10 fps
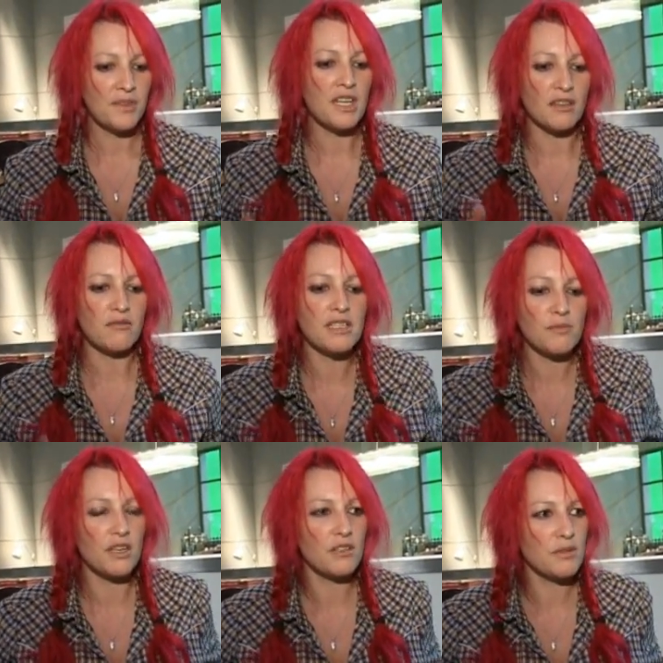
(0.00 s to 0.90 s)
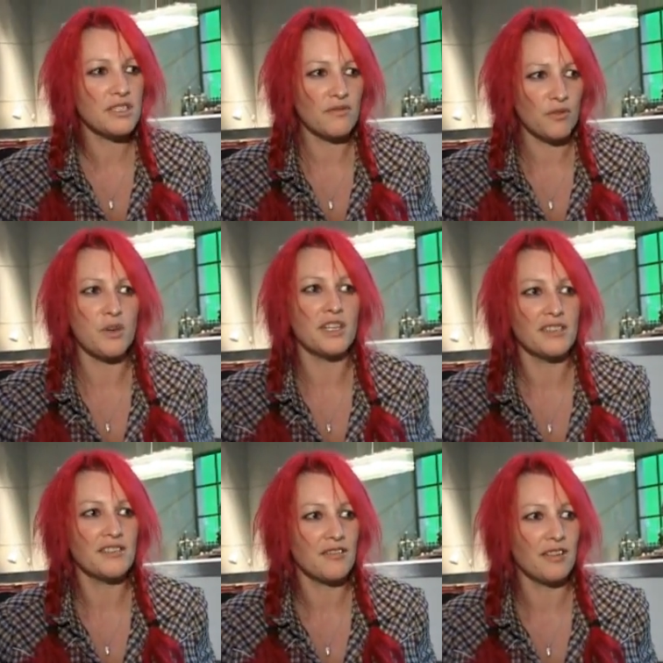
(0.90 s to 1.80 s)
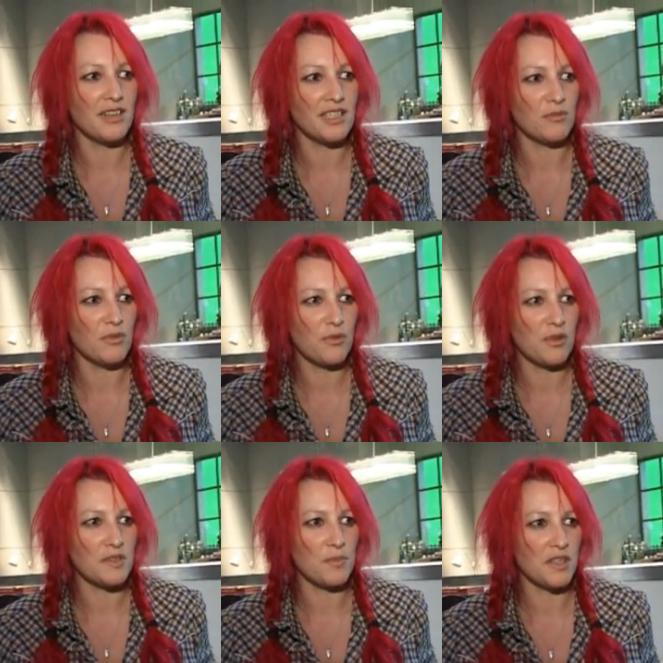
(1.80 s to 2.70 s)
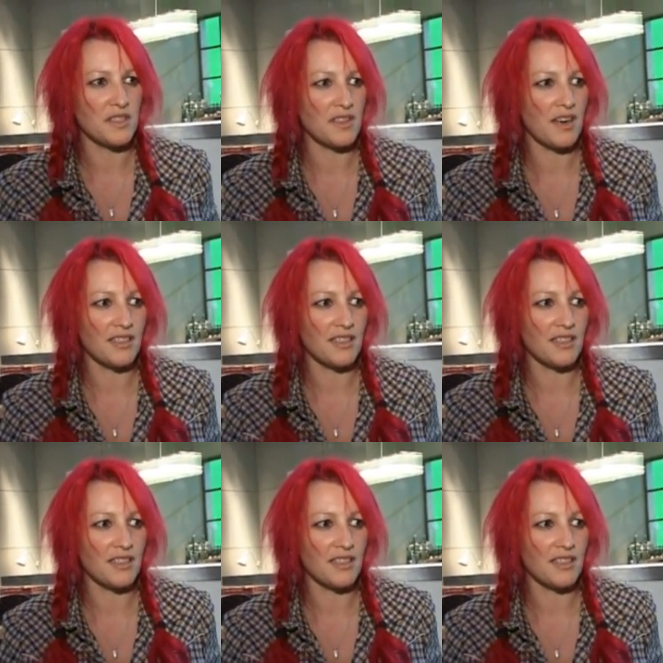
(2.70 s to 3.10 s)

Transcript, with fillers: you know, the reason why I'd always avoided screenwriting before is because